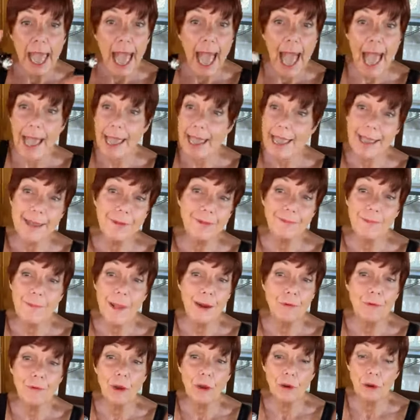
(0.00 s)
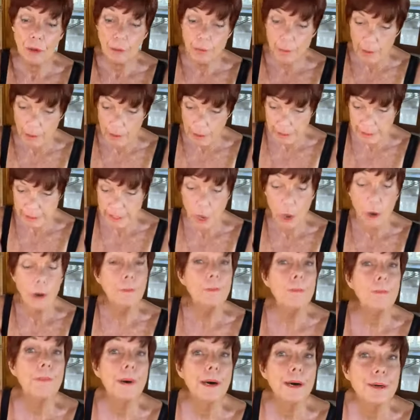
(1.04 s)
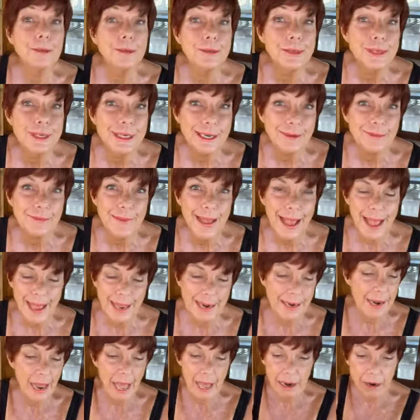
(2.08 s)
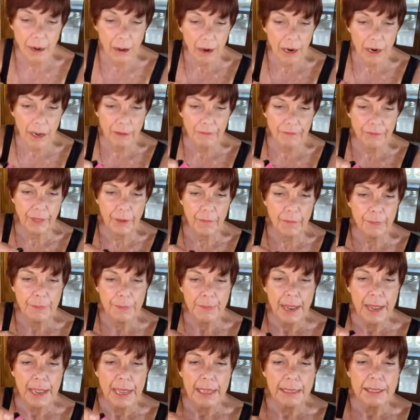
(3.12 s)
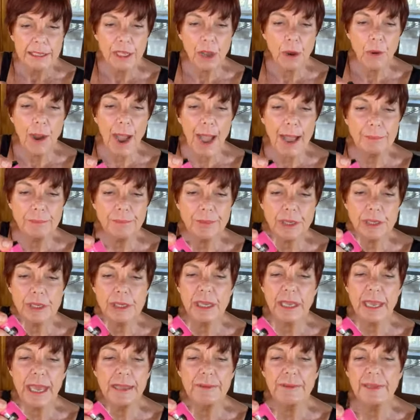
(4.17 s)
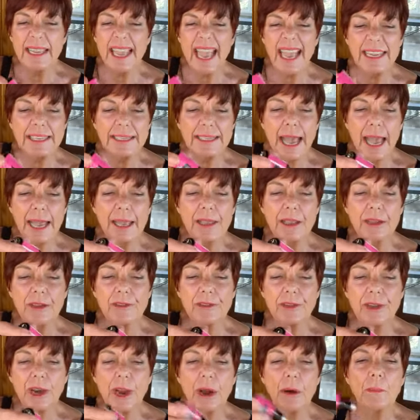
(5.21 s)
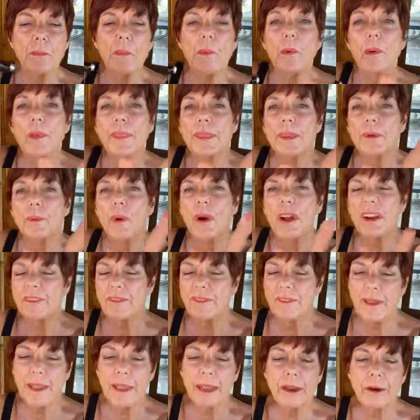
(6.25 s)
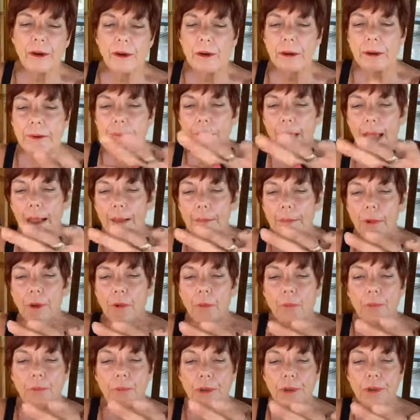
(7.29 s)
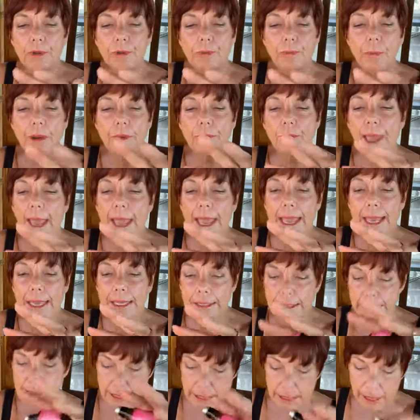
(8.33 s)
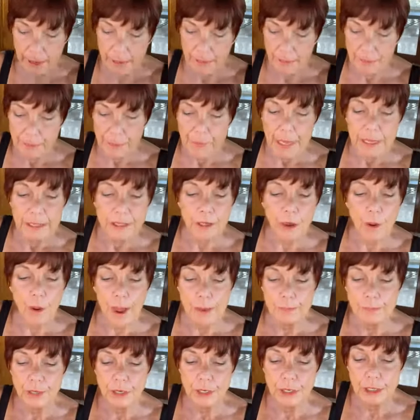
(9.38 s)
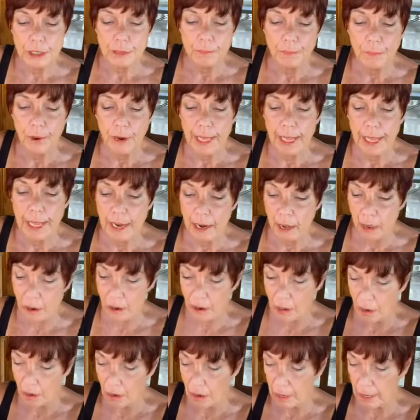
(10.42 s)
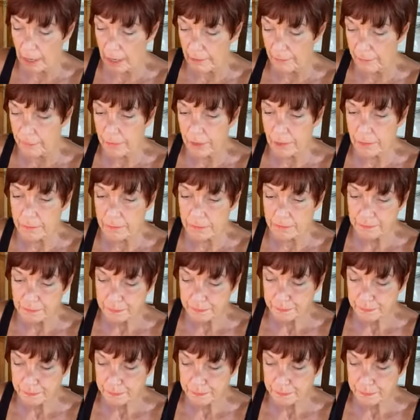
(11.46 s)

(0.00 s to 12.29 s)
I have my rollerballs on most of mine, not all of them. So I'm just, in case I use it on more than one finger, and I'm going to use both hands. So I'm just putting it on all of them,